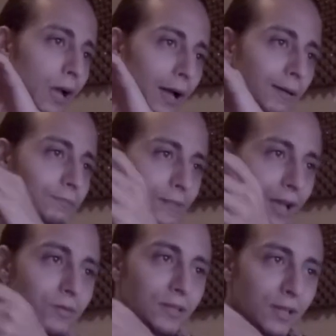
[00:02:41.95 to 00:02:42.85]

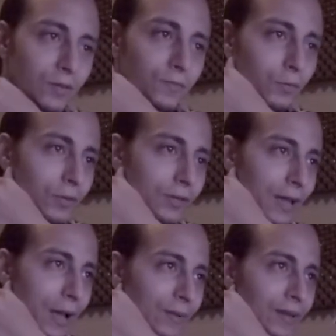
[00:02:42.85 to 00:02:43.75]
That was a helpful
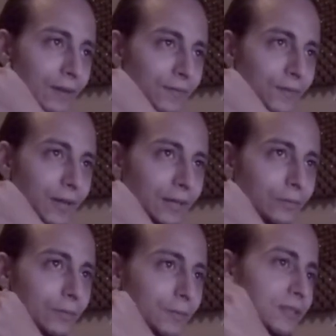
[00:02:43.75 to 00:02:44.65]
one. I mean, I feel like
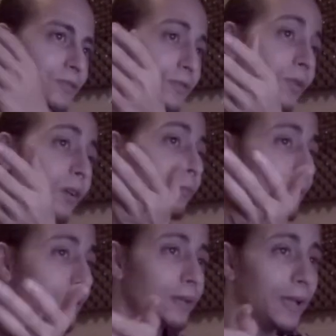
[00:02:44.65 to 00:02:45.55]
3 minutes too long,
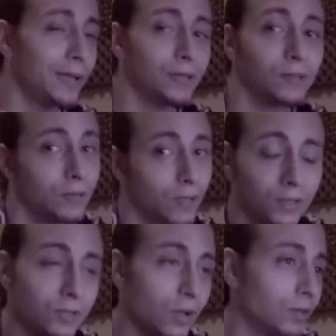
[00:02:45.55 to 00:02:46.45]
but hey,
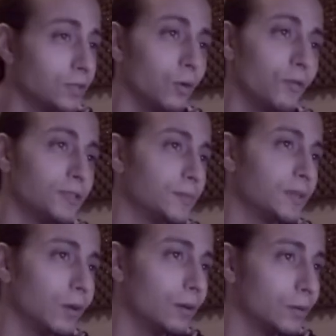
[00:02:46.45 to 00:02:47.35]
songs could always be
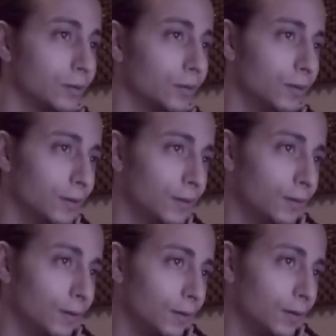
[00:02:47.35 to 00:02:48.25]
longer.
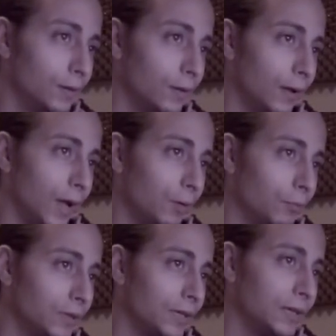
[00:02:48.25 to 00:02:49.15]
I
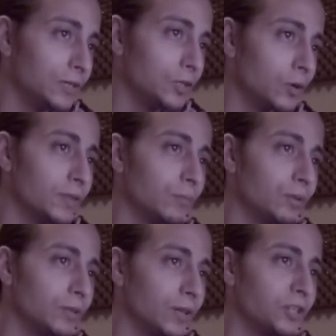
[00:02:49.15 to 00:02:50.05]
really enjoyed the
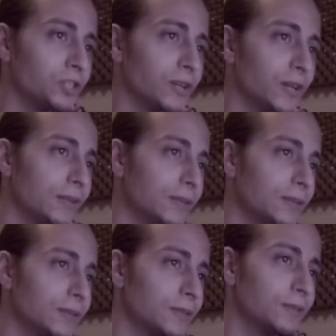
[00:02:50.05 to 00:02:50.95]
production on
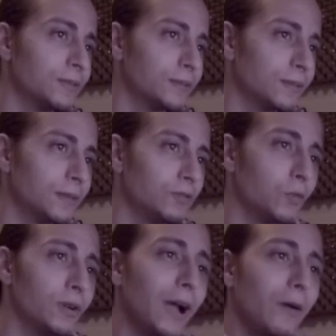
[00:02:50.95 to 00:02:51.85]
this.
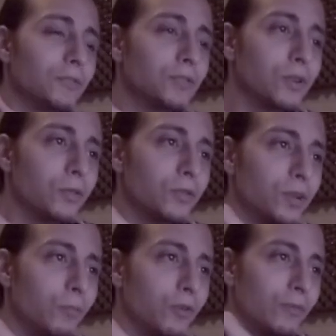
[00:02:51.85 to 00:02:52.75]
20 hours ago,
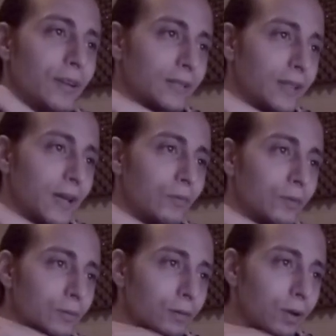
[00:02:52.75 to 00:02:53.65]
someone rated that
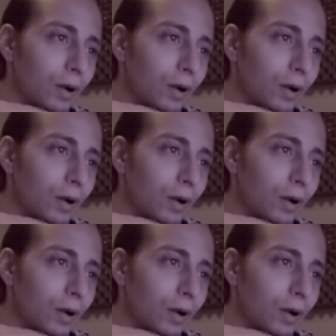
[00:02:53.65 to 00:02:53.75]
one.